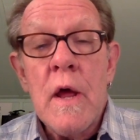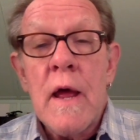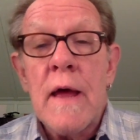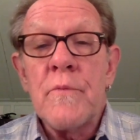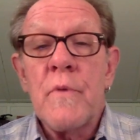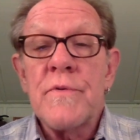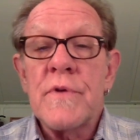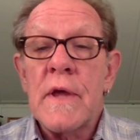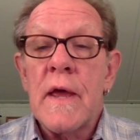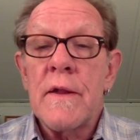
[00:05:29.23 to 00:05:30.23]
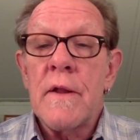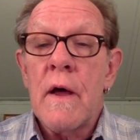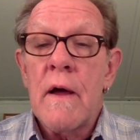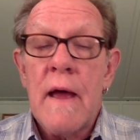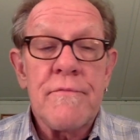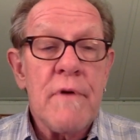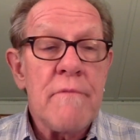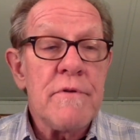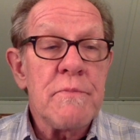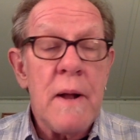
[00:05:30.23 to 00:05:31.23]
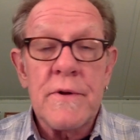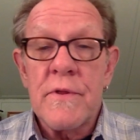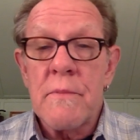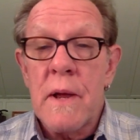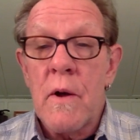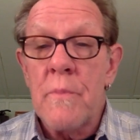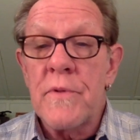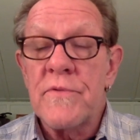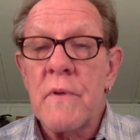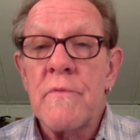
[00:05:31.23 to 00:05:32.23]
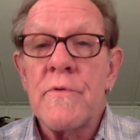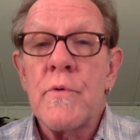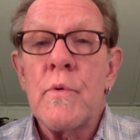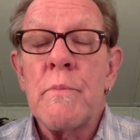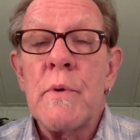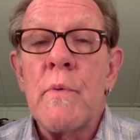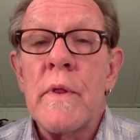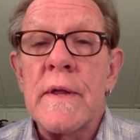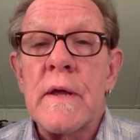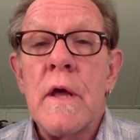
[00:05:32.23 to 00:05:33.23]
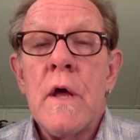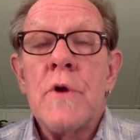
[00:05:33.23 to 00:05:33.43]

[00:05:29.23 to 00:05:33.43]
And once again, after I've responded to them, I hope that some of you will be willing